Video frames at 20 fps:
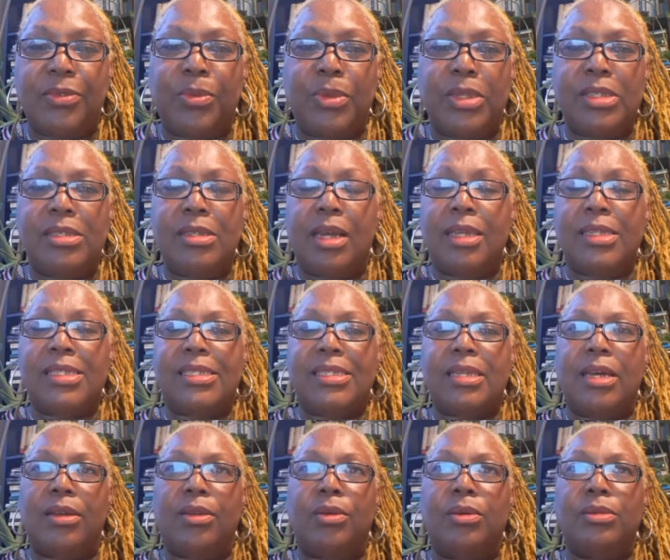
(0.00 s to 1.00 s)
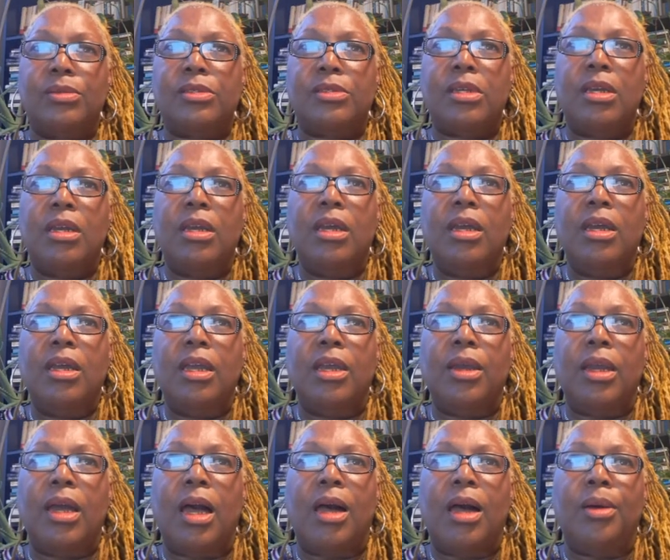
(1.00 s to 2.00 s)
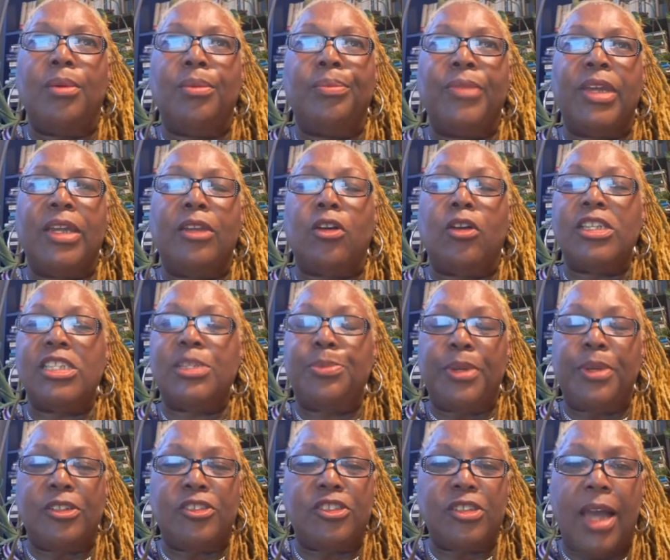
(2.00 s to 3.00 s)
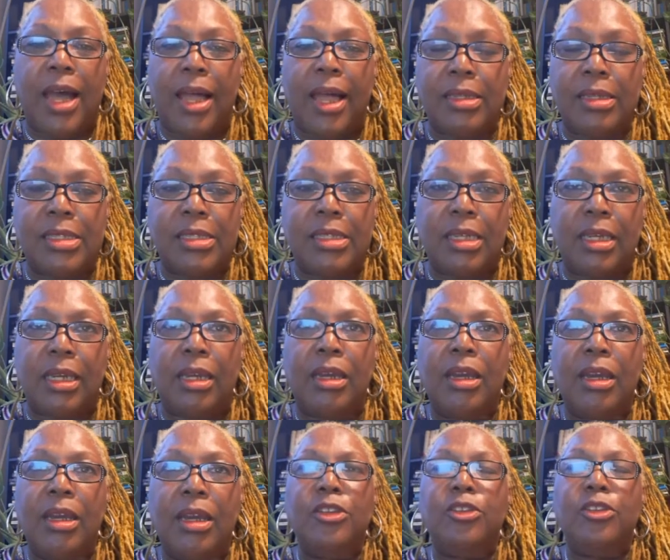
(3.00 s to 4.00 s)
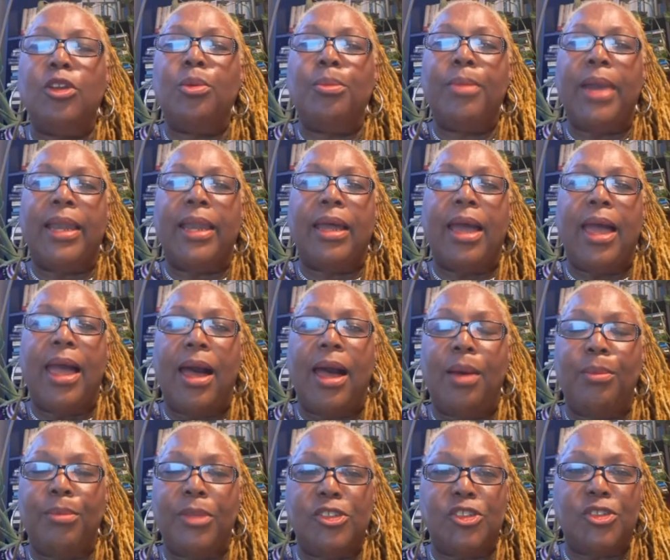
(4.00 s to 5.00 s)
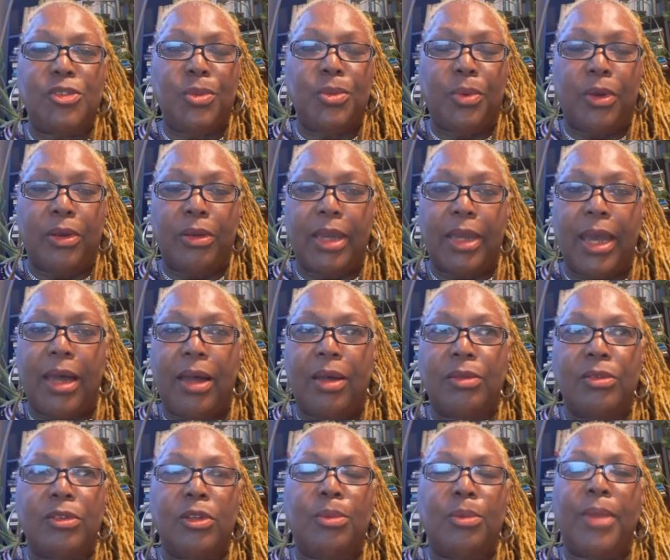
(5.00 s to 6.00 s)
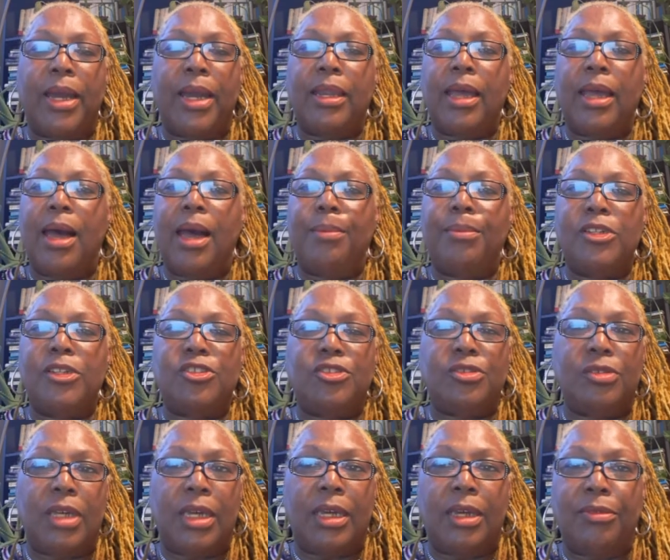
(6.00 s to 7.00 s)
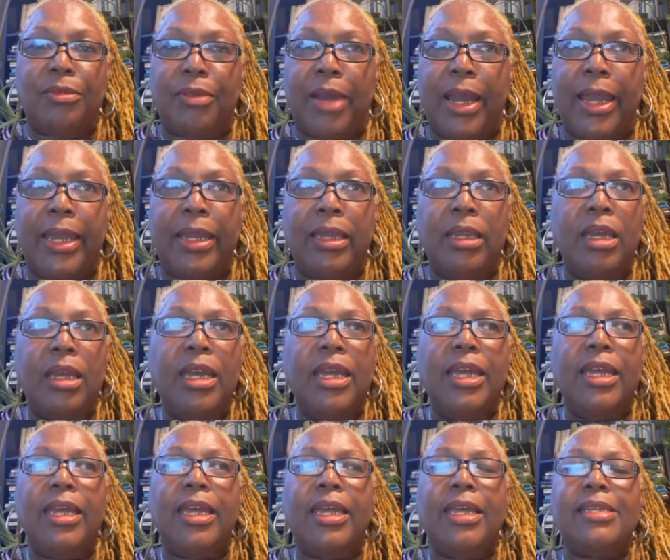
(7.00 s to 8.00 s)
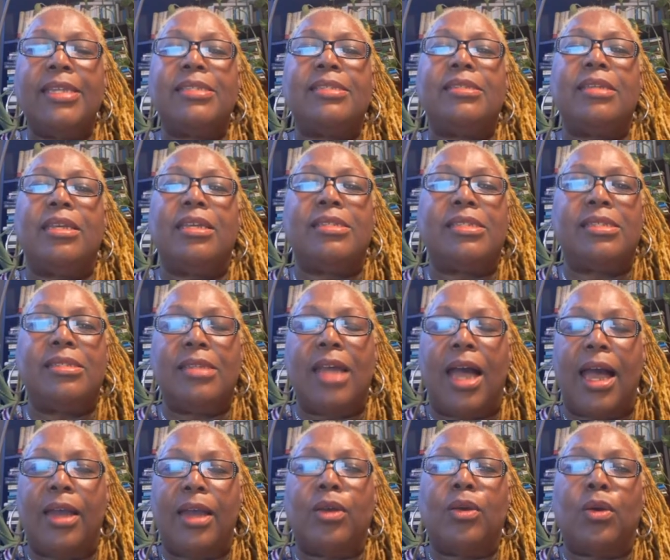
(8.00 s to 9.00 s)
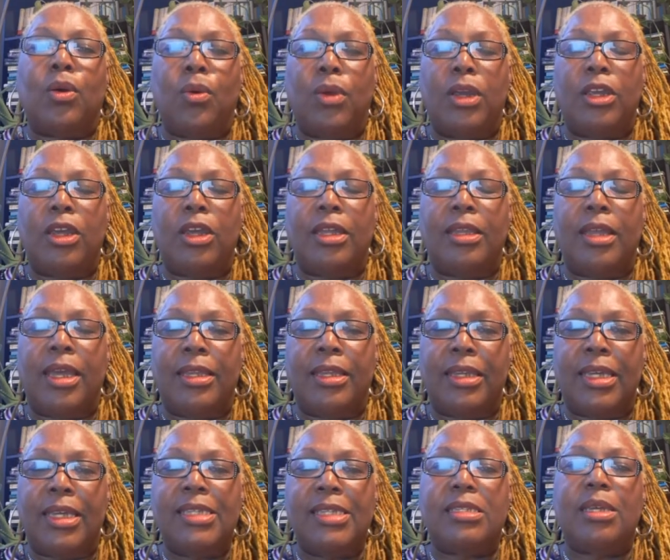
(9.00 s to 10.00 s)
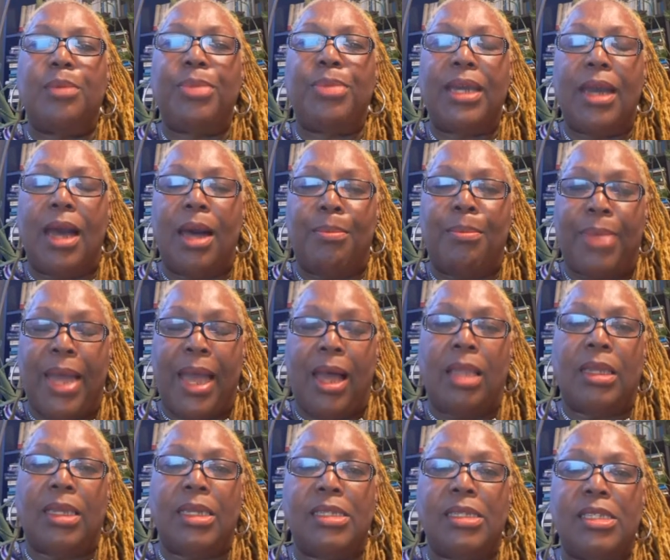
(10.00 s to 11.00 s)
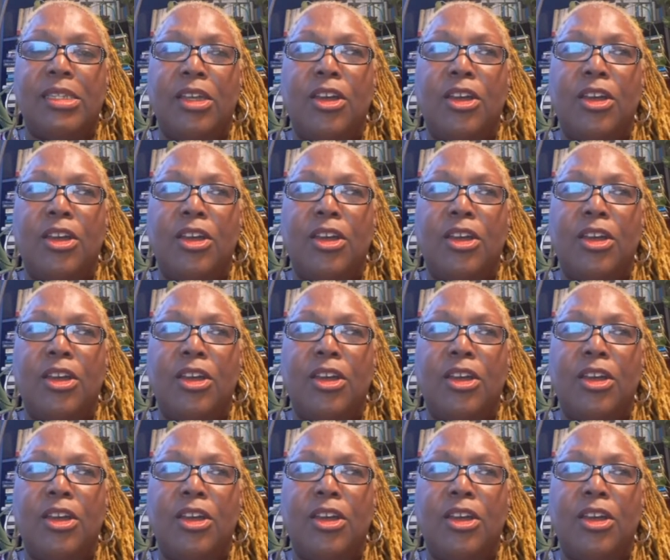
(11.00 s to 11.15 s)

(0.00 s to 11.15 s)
we're not settled um in our spirituality, no matter how much you work out, no matter how much you eat right, is is not going it, it needs to be a balance